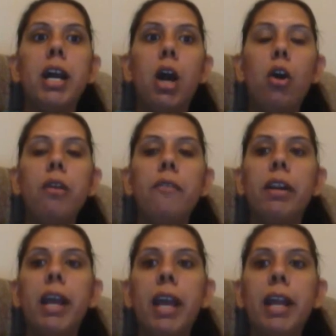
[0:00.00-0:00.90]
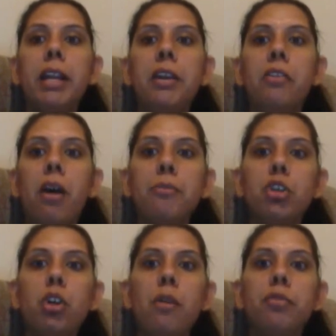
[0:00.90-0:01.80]
However, an
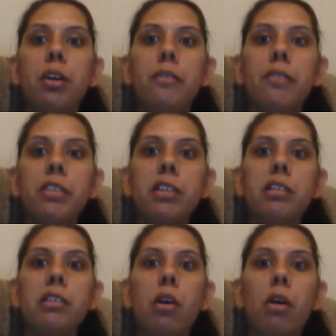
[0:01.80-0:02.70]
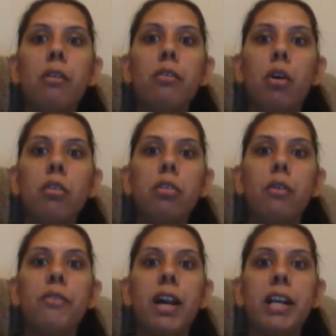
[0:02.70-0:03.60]
interruption of services or loss
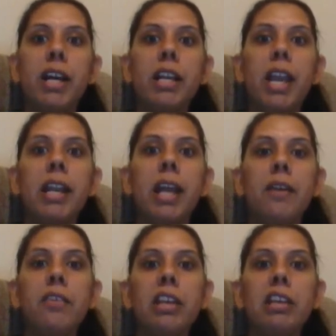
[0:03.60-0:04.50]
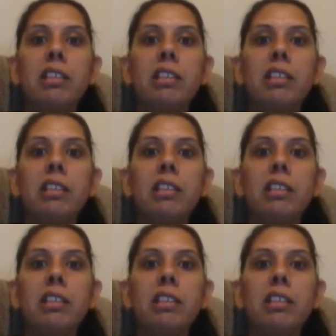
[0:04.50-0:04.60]
of data can have